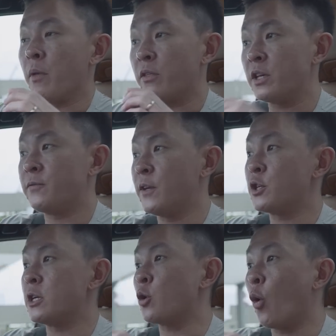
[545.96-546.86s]
this
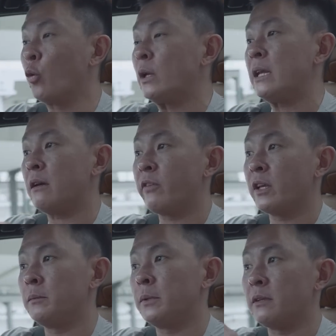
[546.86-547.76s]
feature is only
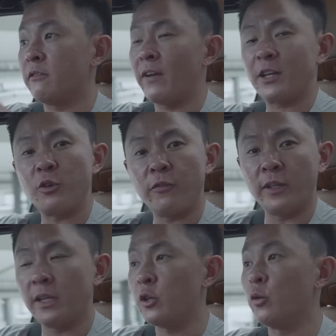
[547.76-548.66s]
available in
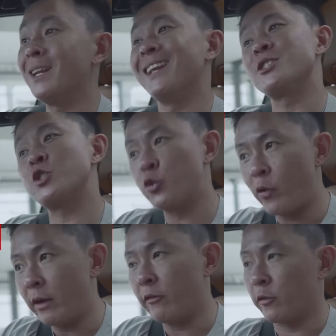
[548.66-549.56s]
factory-fitted unit that's
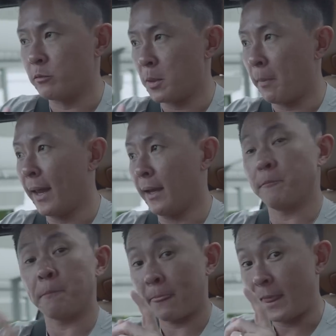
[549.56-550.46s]
straight from Japan.
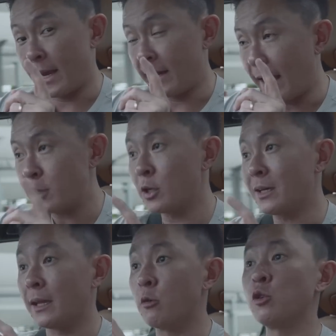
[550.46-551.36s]
And it actually
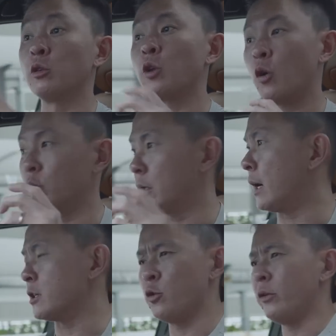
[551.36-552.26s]
allows you to talk to the
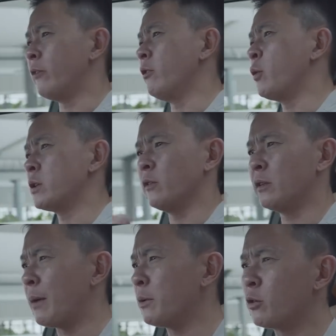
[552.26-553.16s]
car. So you can request for
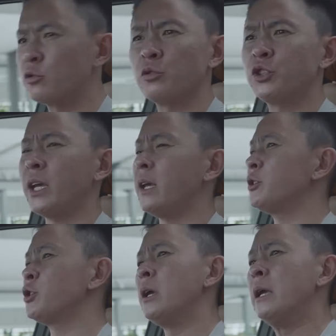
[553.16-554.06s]
climate control
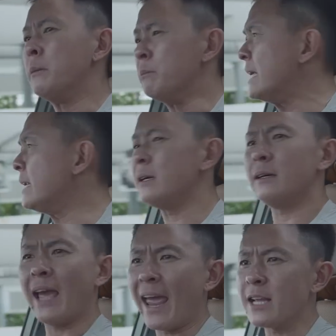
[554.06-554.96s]
change,
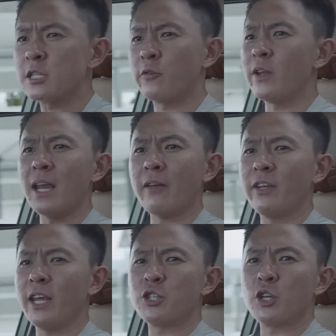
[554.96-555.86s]
media, hands-free
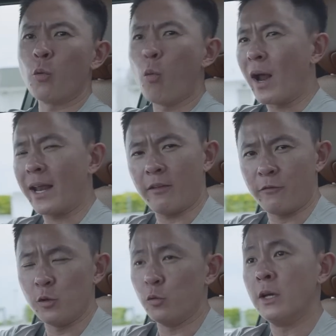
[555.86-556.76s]
navigation, what have
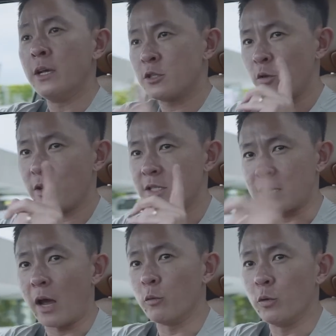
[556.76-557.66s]
you. So this is
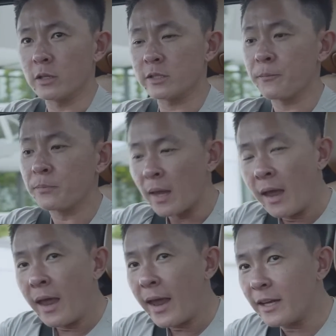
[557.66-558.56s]
how it works.
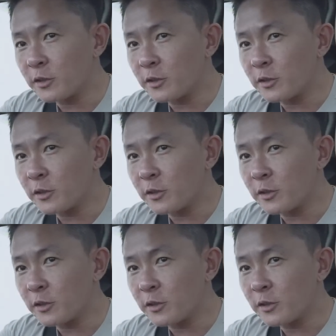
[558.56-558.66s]
Hey